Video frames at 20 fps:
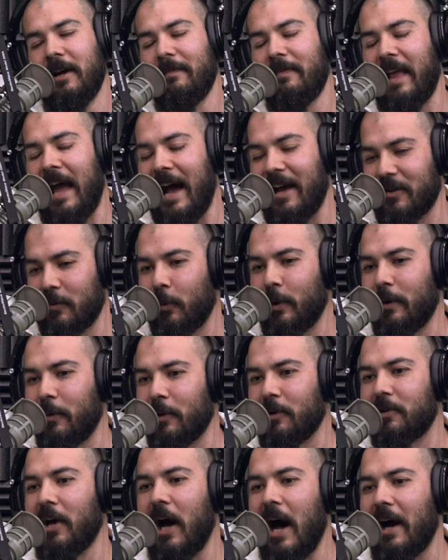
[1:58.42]
as we
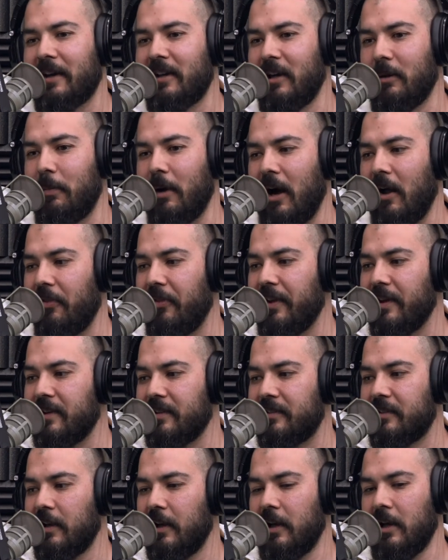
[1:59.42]
were talking about
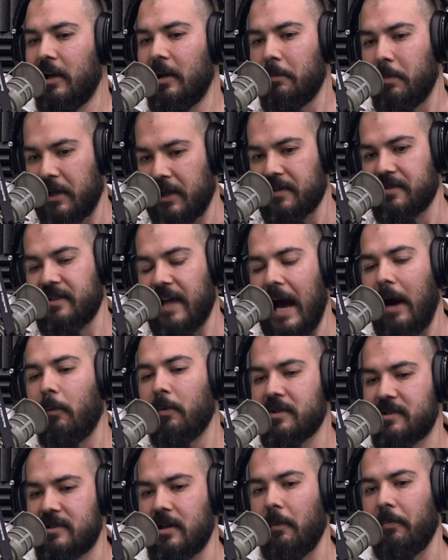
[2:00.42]
this, because that
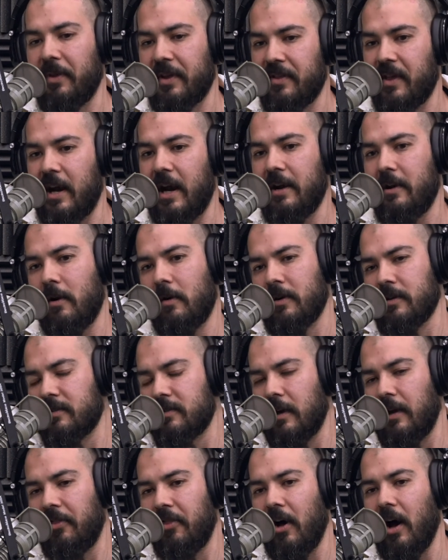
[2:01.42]
was something that I noticed.
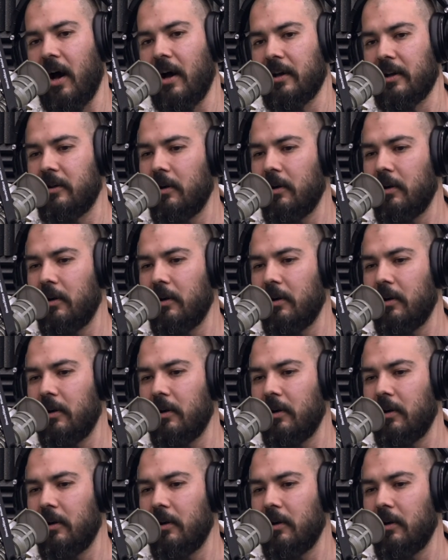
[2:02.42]
I thought, you